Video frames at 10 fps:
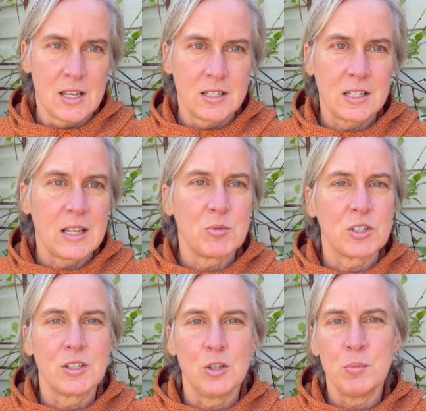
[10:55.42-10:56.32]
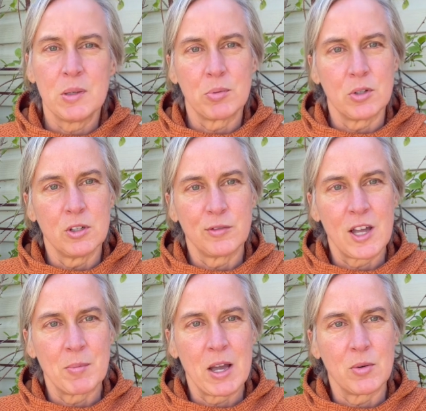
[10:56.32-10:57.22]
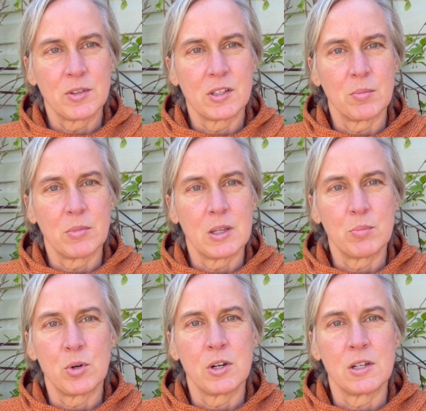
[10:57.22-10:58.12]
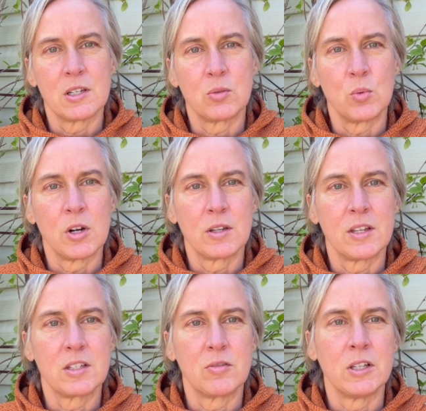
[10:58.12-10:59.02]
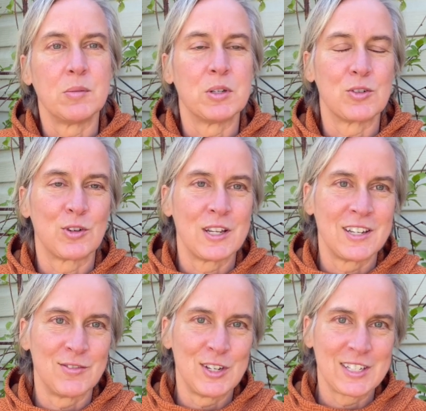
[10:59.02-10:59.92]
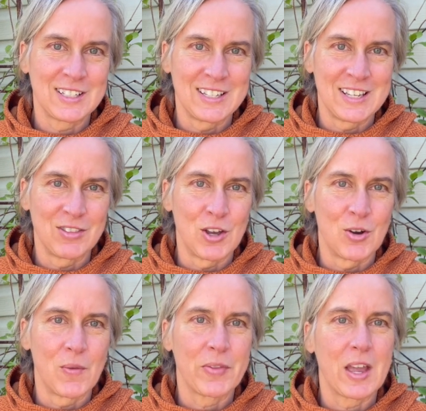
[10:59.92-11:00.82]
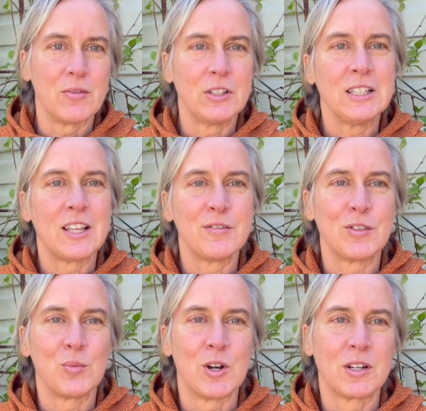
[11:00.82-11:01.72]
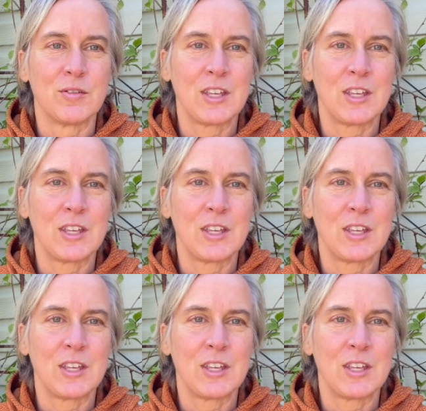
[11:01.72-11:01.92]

to name just two people who've come out with some important work that's really been trending recently, though, I really love the work of